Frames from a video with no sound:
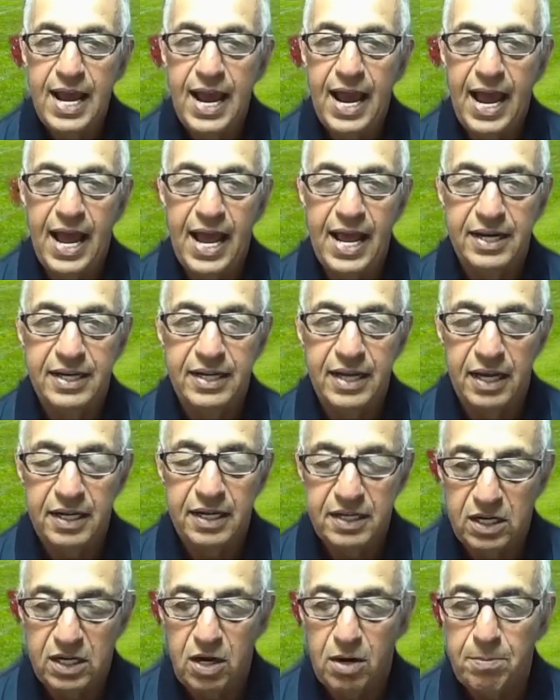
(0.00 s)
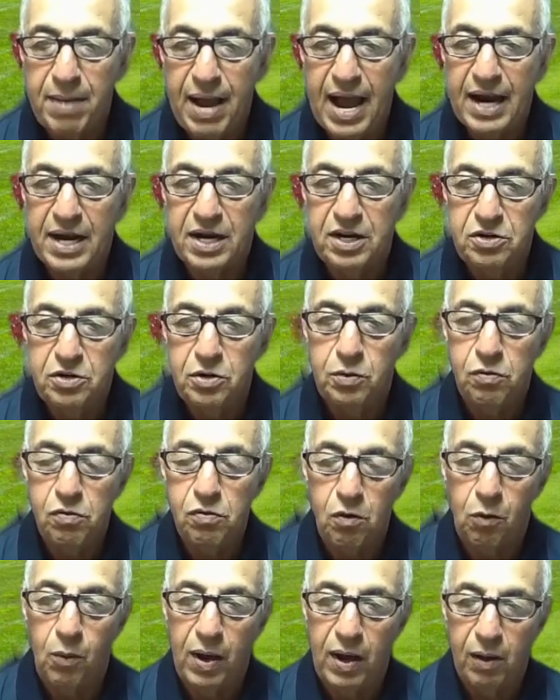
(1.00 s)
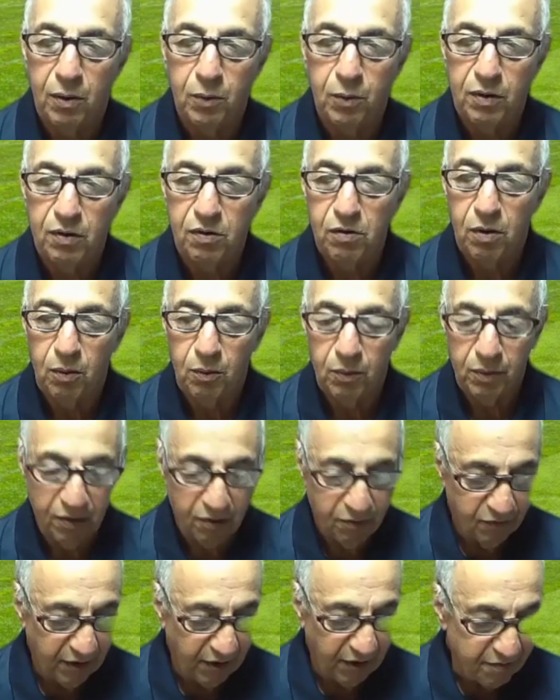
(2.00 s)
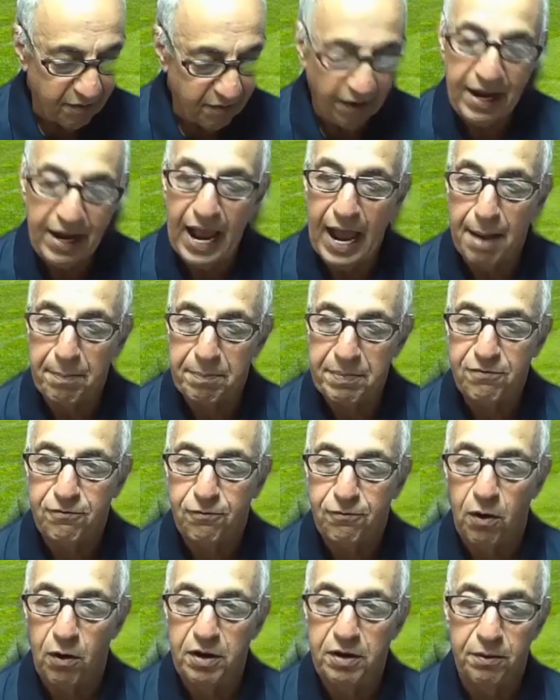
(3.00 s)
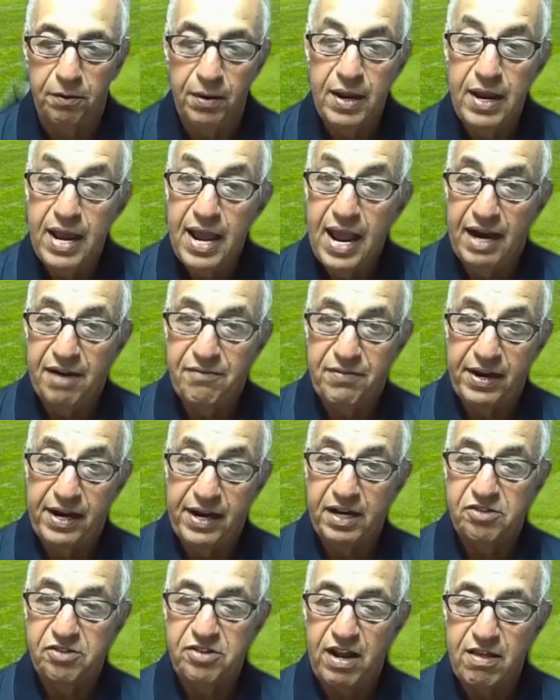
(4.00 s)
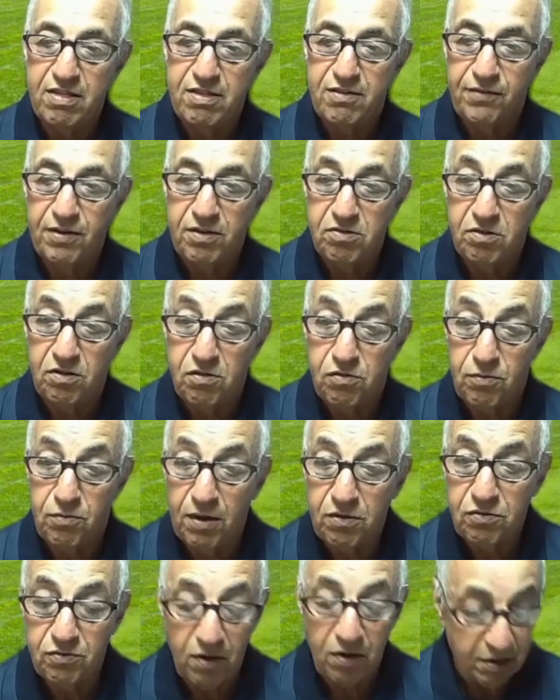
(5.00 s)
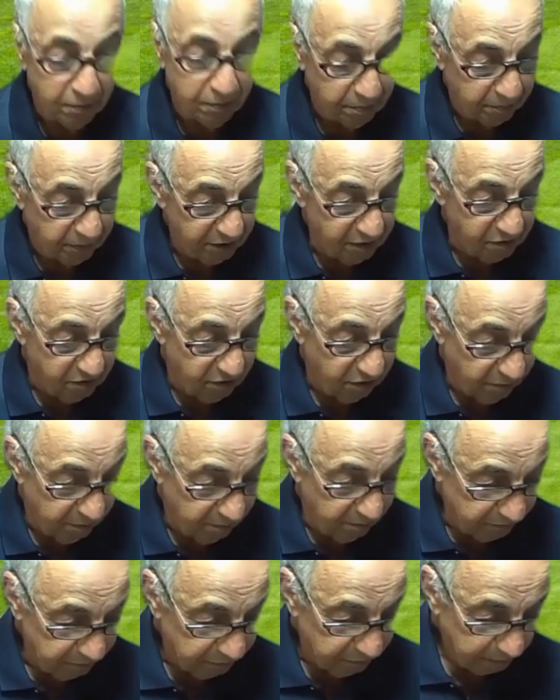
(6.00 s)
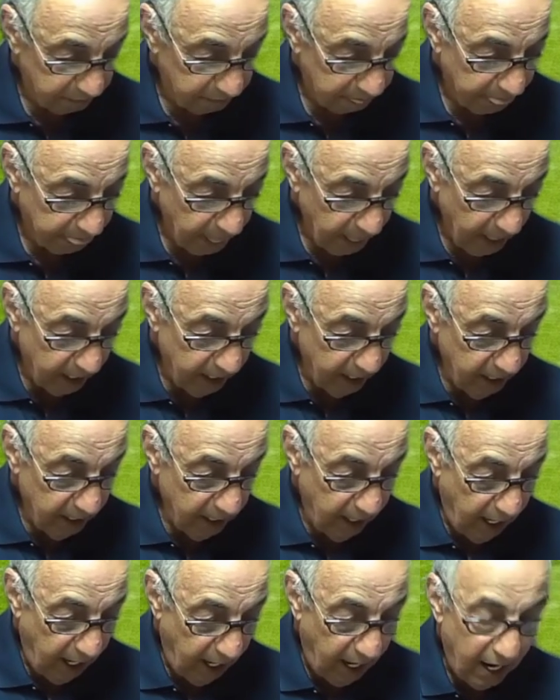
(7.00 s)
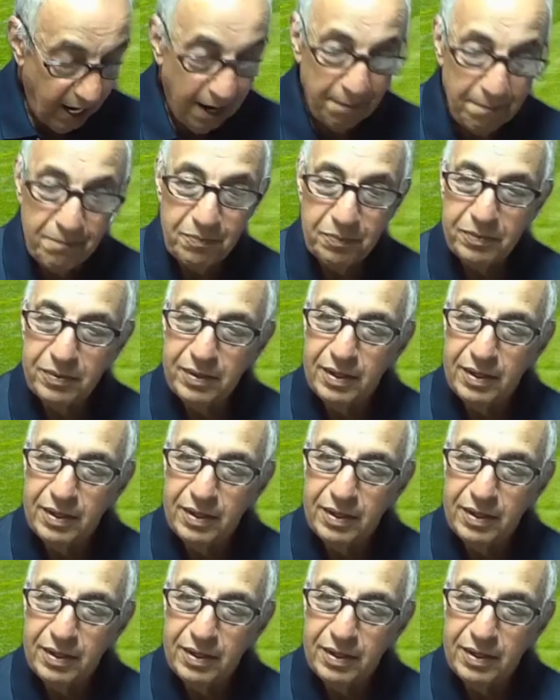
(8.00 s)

And uh, to come back and do so well, we're we're very very happy for you. And if you get a chance to visit his restaurant, please do. Um,